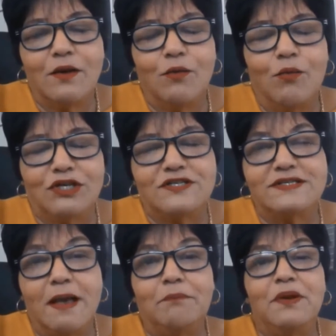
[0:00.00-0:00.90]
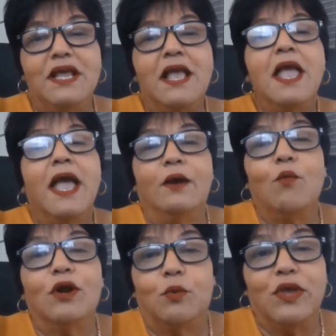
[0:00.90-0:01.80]
what is happening and
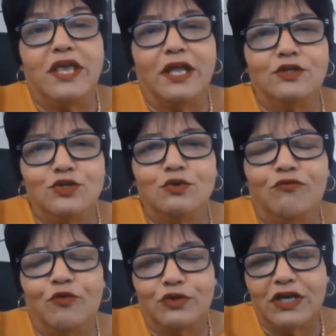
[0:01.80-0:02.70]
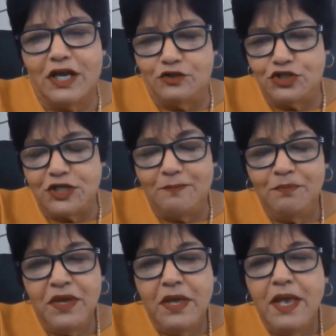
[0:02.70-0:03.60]
what we can do for the country.
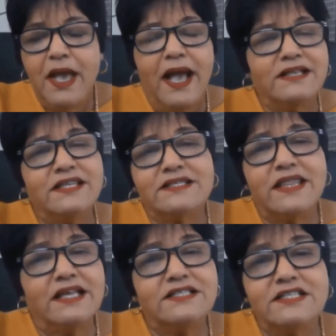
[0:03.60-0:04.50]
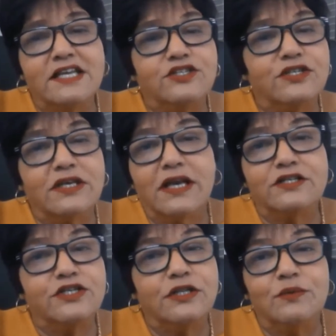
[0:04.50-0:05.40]
At that stage in the
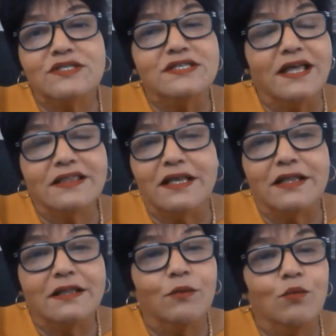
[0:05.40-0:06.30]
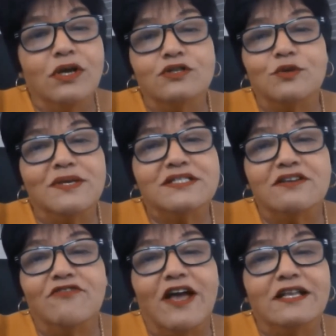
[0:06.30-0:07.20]
country, there was nothing. The word
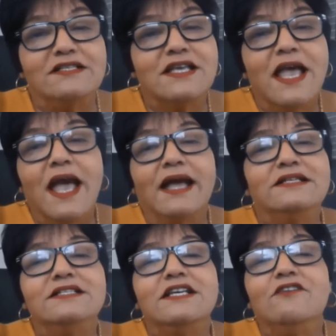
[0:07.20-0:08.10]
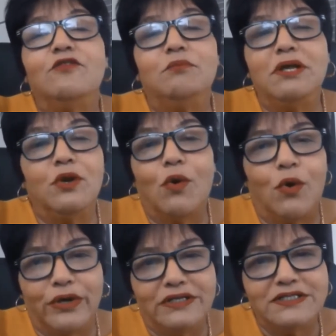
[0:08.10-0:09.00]
domestic violence hadn't even been
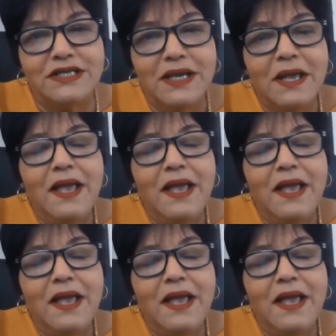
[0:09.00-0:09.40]
coined.